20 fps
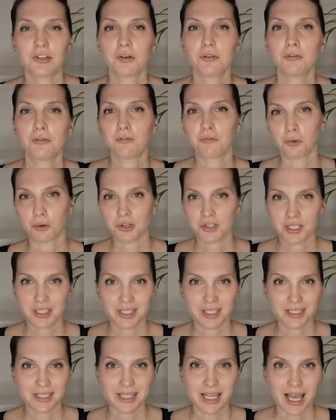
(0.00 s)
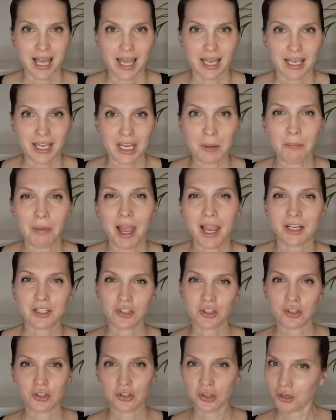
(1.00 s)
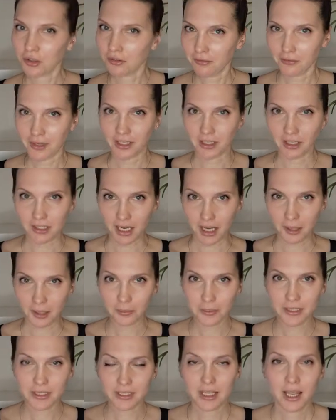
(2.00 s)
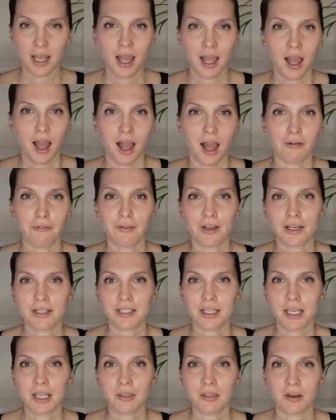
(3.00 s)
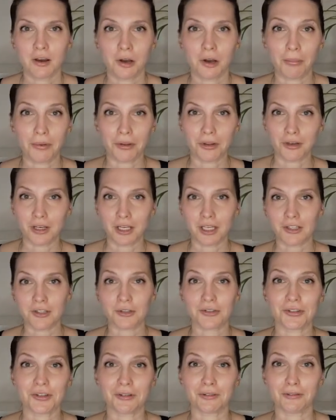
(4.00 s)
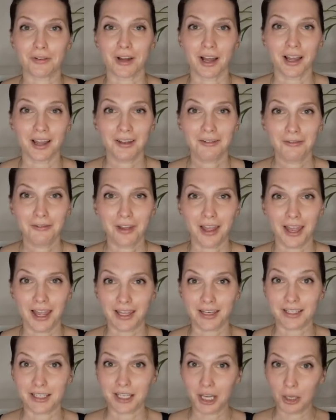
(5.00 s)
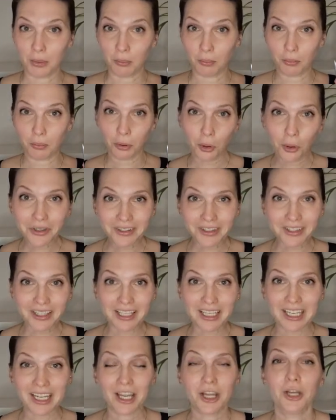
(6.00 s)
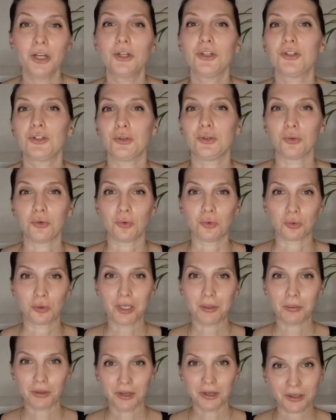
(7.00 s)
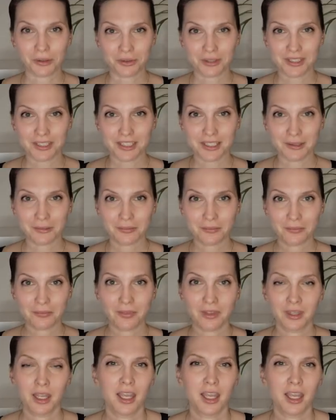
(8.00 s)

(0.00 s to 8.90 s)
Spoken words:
These are forces that impact certain phenotypes, affecting their ability to survive and, importantly, to reproduce.